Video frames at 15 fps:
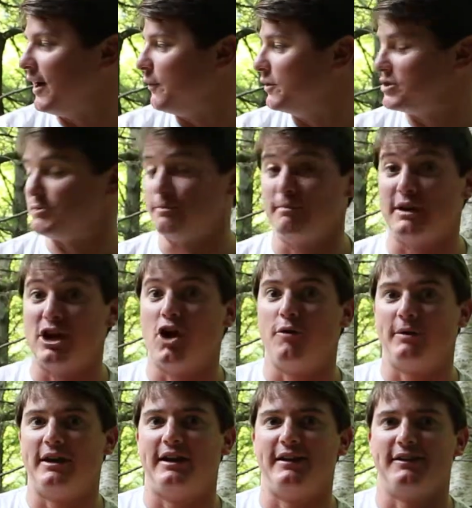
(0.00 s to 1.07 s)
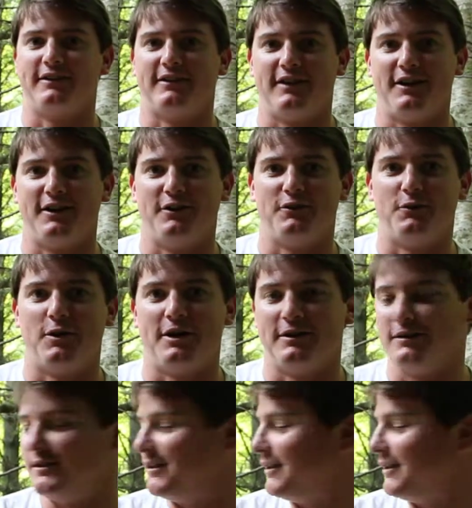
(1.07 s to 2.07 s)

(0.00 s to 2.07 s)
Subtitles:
which Meiomi is what